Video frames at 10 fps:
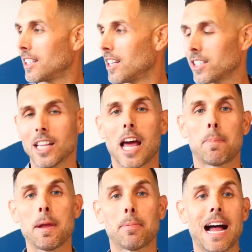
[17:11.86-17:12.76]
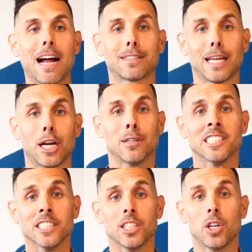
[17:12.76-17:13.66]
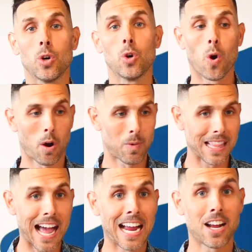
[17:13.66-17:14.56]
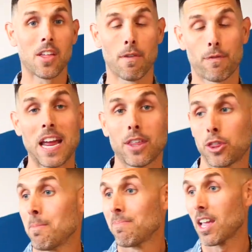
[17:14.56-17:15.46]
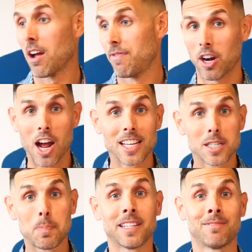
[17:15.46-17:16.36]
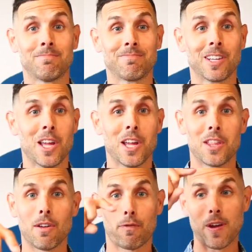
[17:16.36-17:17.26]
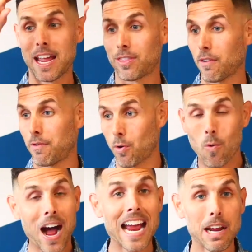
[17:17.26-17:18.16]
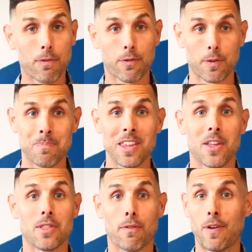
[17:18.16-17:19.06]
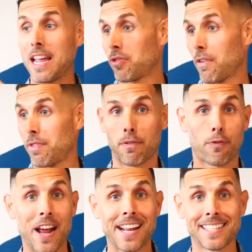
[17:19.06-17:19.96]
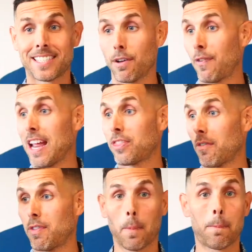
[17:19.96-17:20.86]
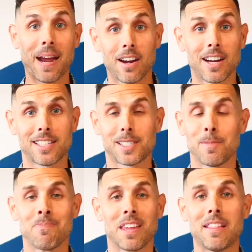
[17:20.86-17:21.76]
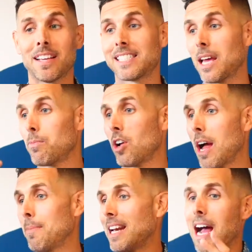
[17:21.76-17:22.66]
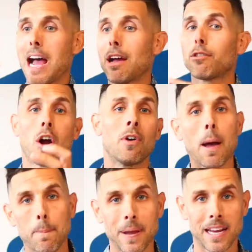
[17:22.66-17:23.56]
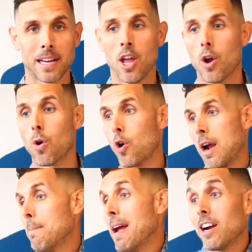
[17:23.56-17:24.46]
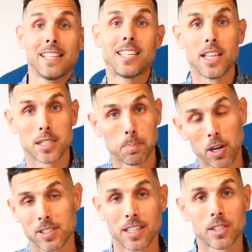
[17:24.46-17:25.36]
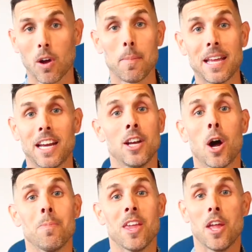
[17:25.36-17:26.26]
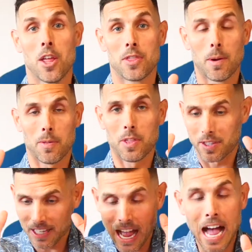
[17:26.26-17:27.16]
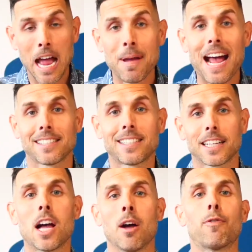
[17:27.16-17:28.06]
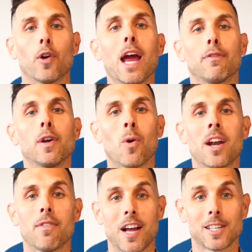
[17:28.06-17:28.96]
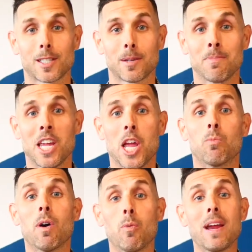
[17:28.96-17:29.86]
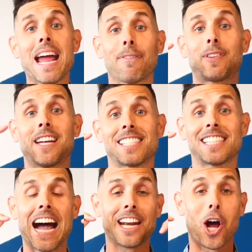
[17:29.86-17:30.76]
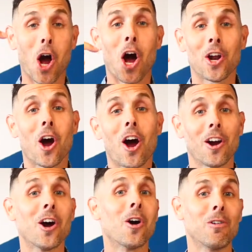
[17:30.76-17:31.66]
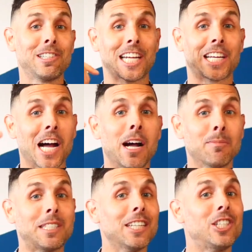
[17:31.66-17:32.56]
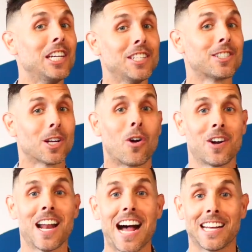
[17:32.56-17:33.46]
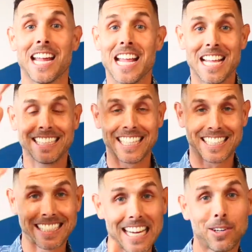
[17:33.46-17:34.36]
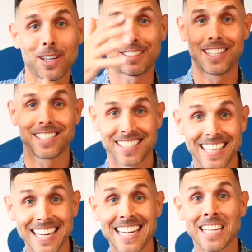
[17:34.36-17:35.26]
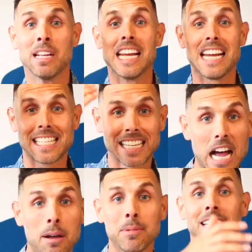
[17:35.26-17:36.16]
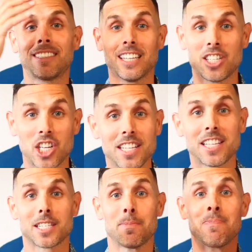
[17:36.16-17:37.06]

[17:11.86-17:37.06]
there's a lot of people out there who are relying on the faith of their husband, the faith of their wife, the faith of their friends, the faith of their parents. And they said, well, I mean, I've grown up in it, or I'm married to this person, so I'm in it. No, the time has to come for every one of us when we have to decide on our own to come to Jesus or not. The secret to seeing is coming to Jesus.